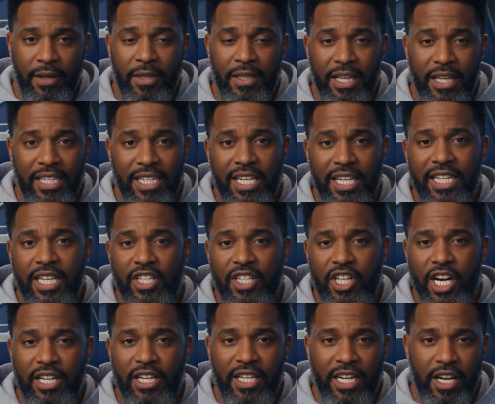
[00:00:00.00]
This isn't
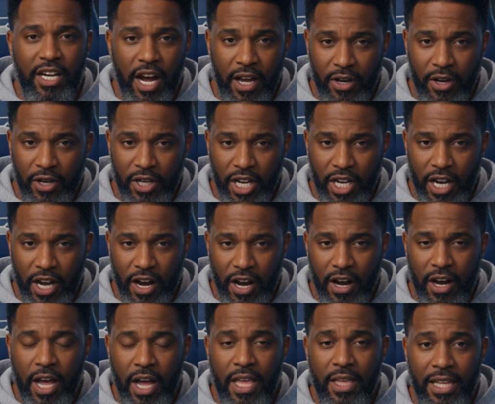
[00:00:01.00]
just another year.
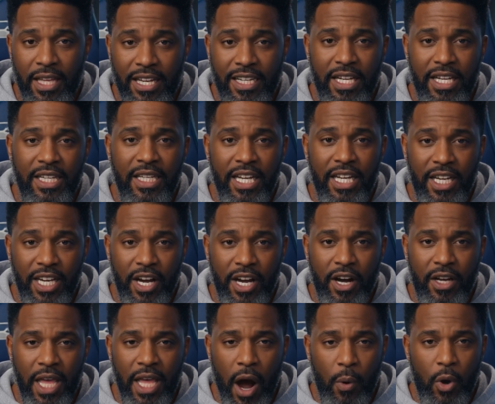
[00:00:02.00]
This is the
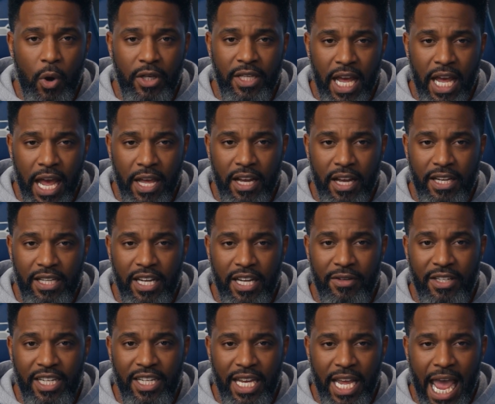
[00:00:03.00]
year that will tell us if
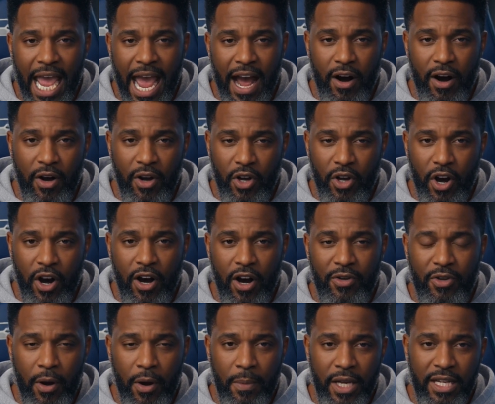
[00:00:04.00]
Seattle learned
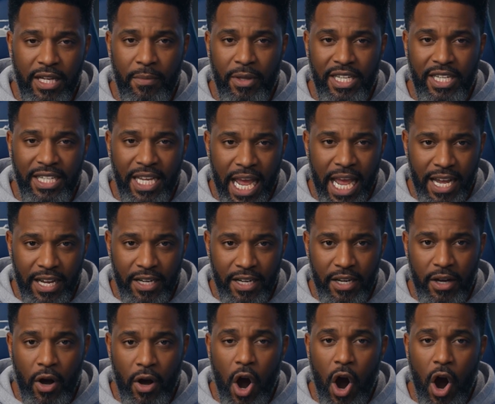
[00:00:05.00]
from its mistakes